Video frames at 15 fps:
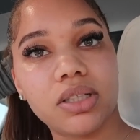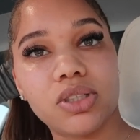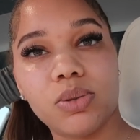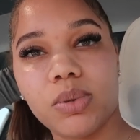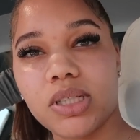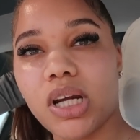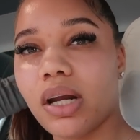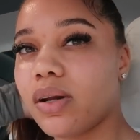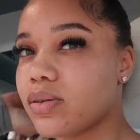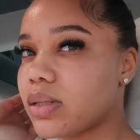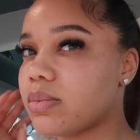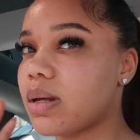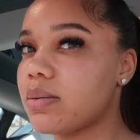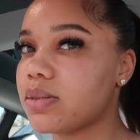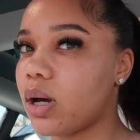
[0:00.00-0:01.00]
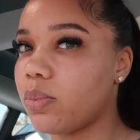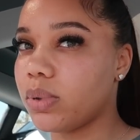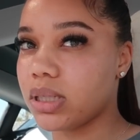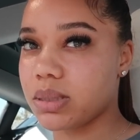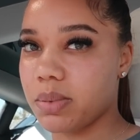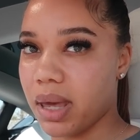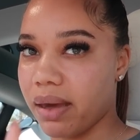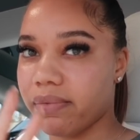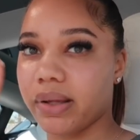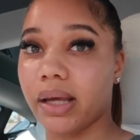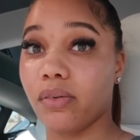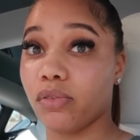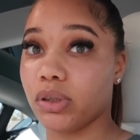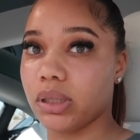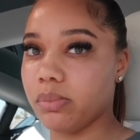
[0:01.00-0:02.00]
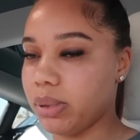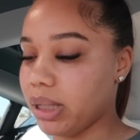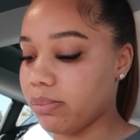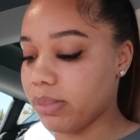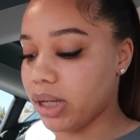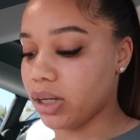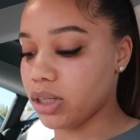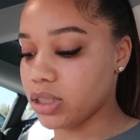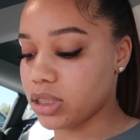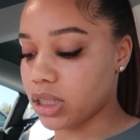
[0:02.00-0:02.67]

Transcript: too because I know sometimes Home Goods be having like really big mirrors.